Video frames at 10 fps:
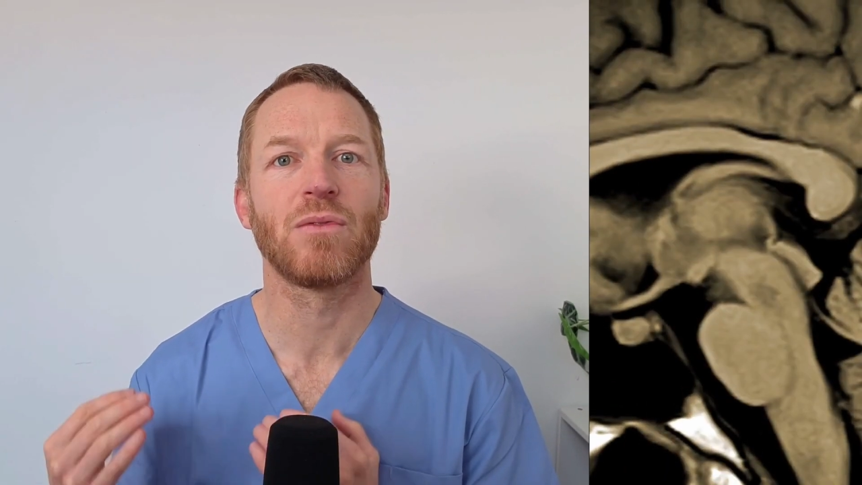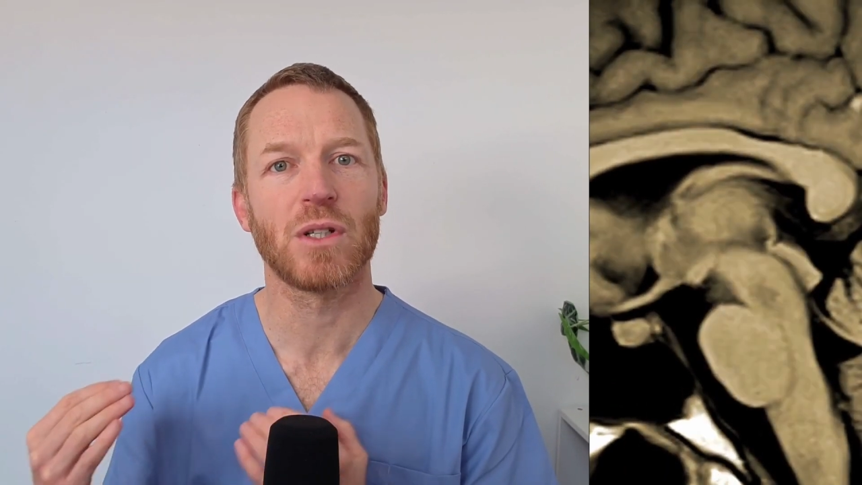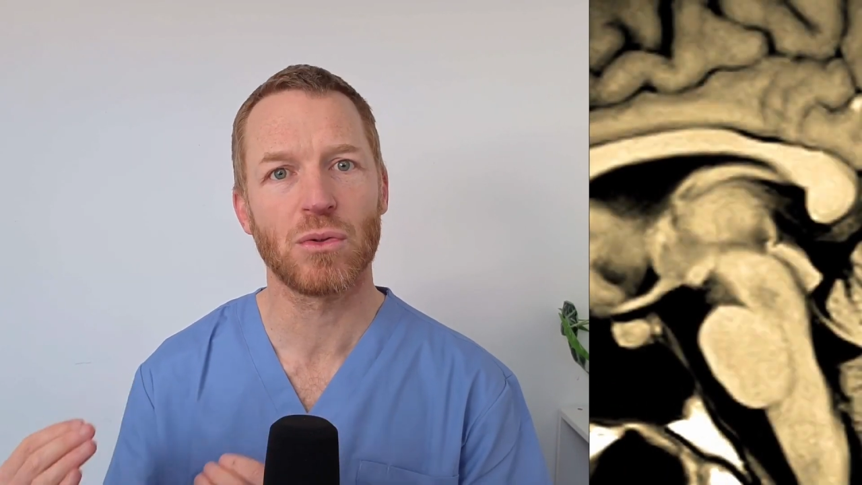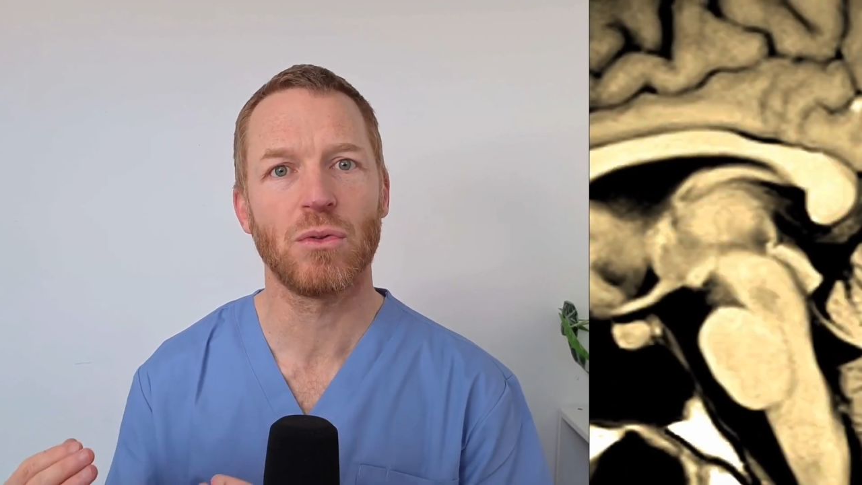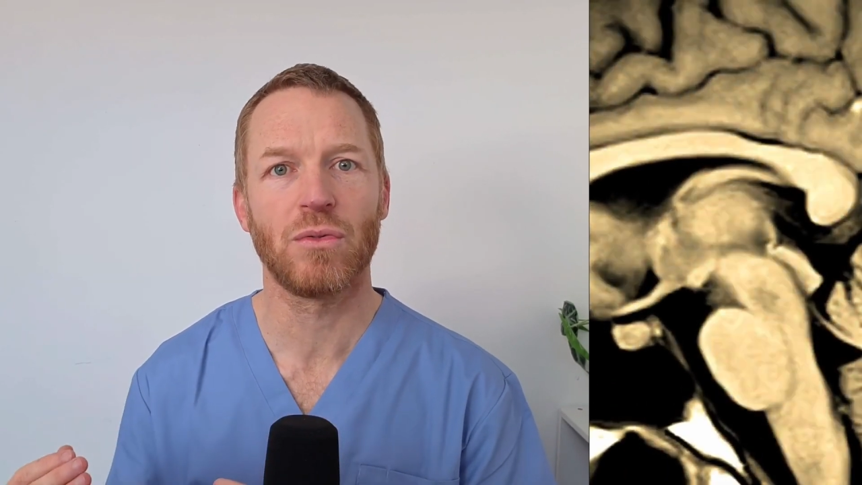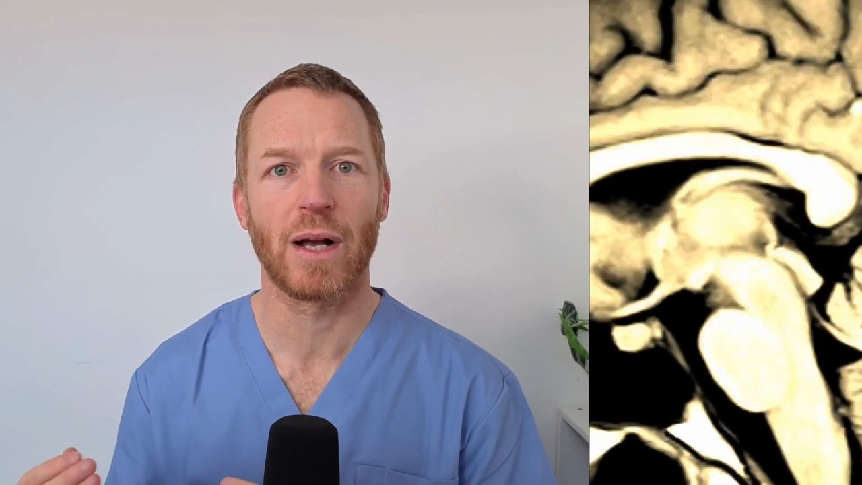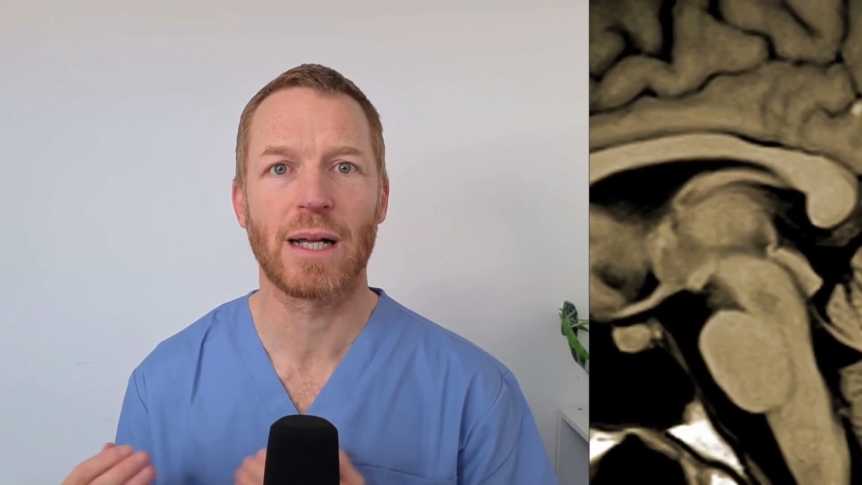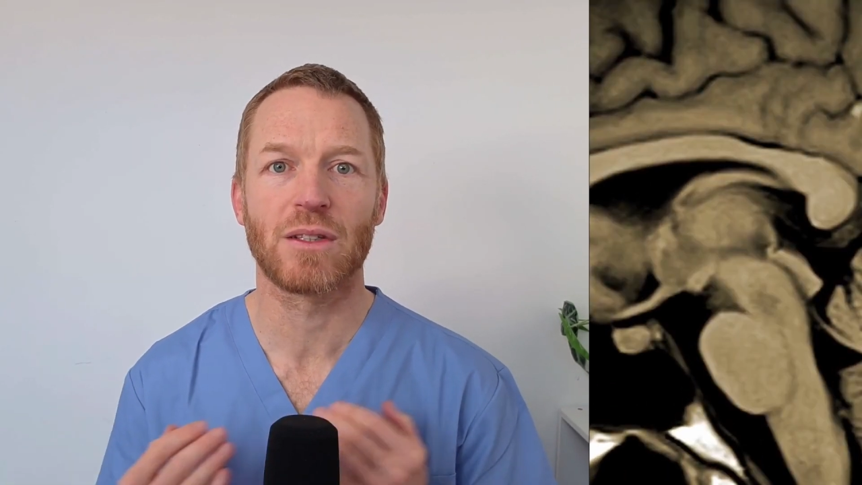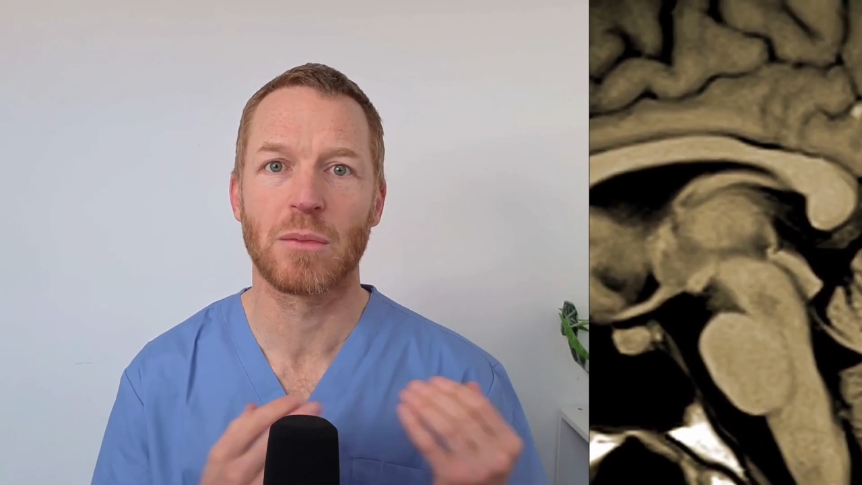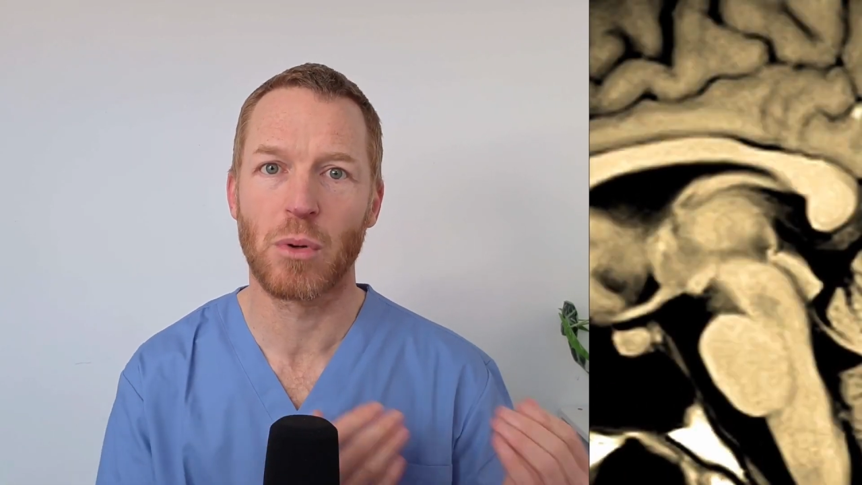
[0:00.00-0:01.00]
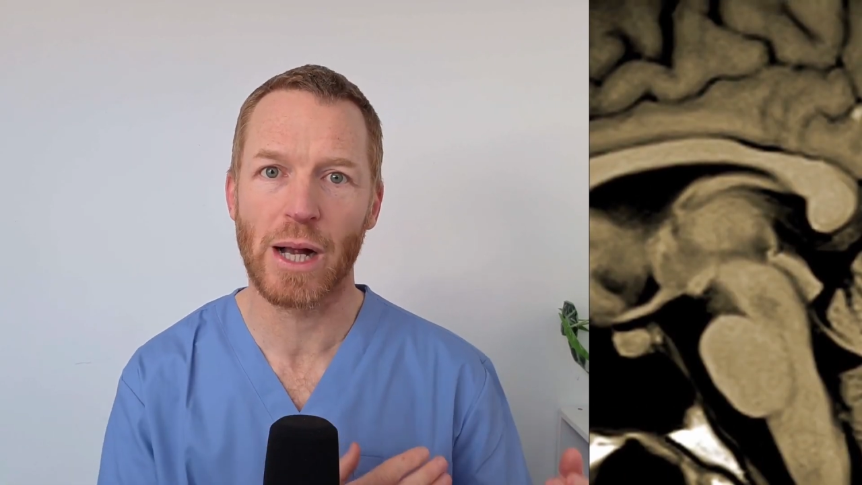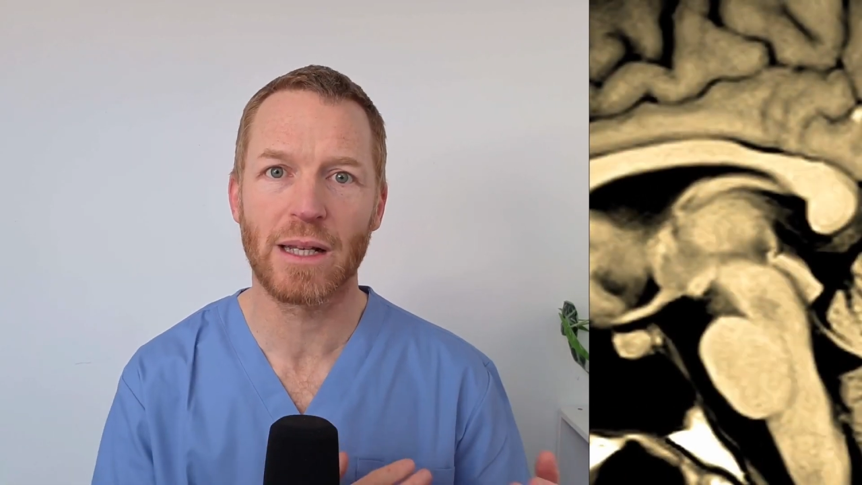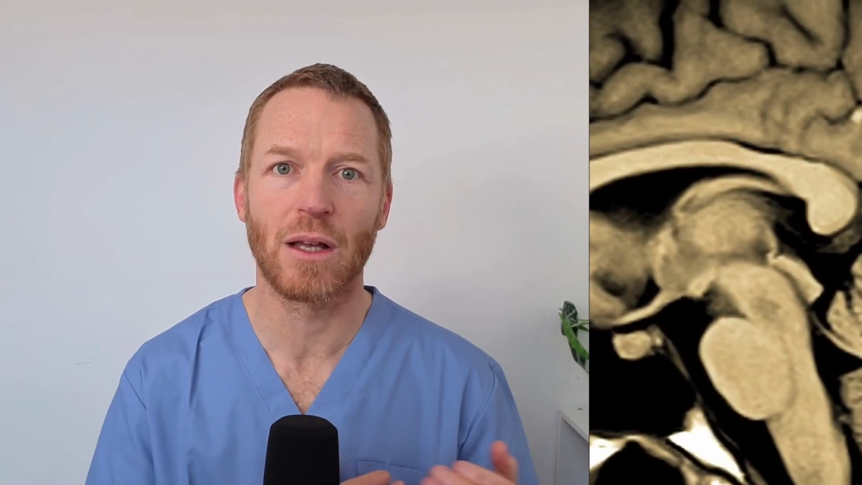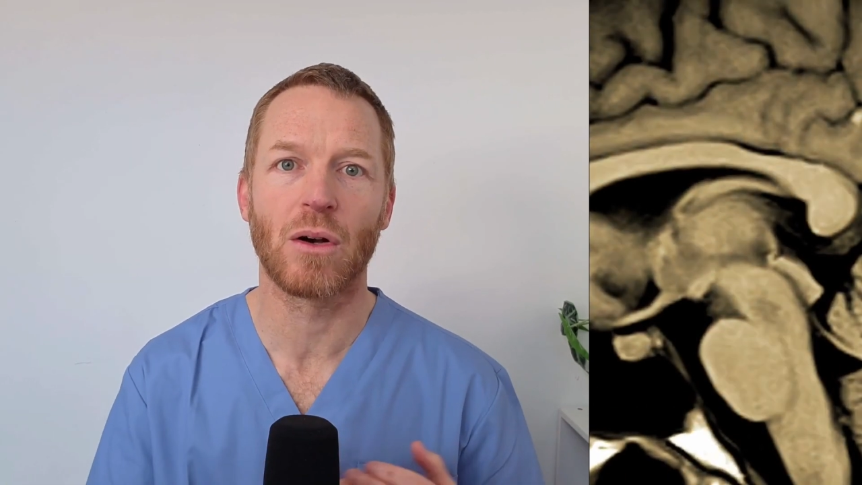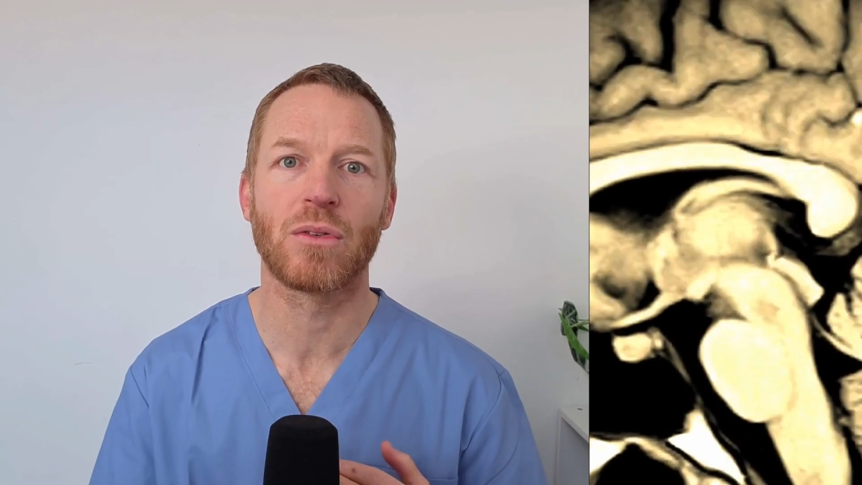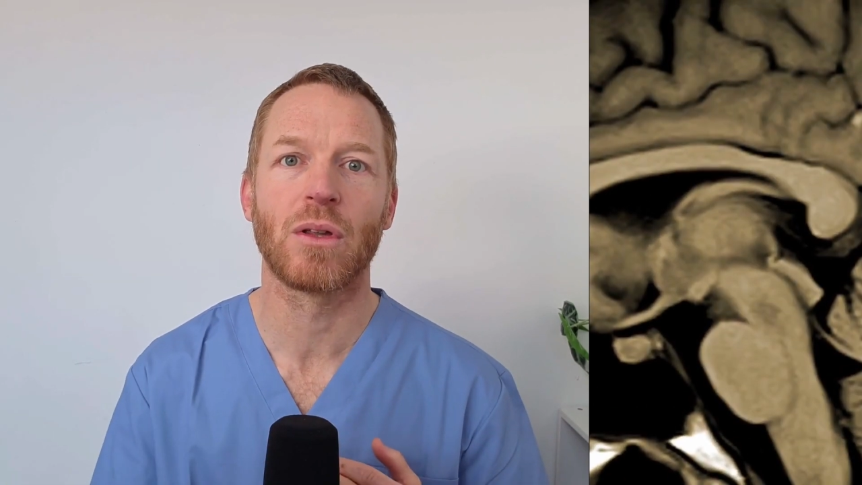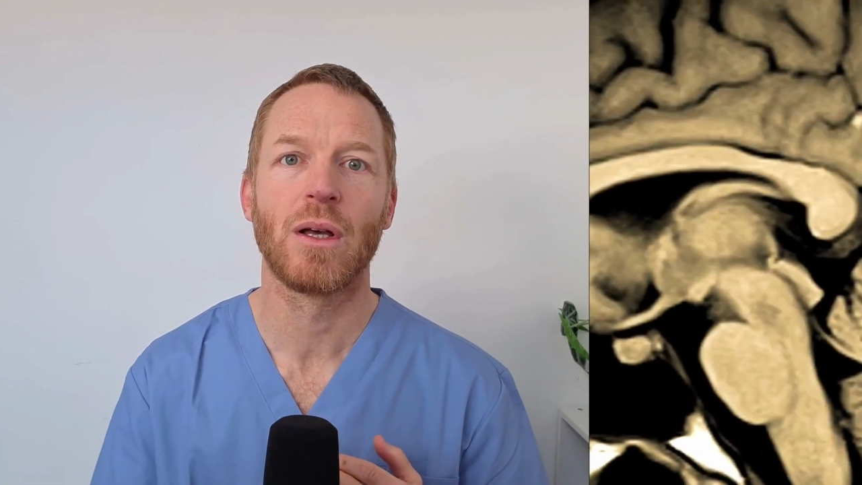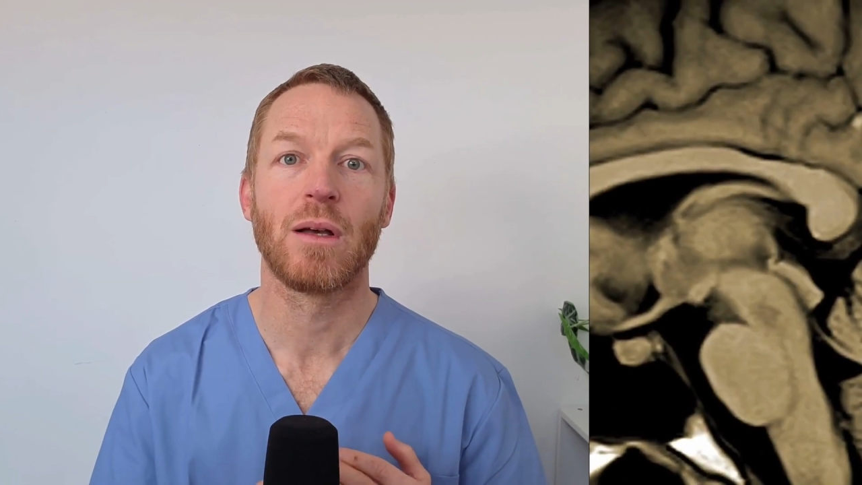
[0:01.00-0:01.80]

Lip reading: visceral fat to brain health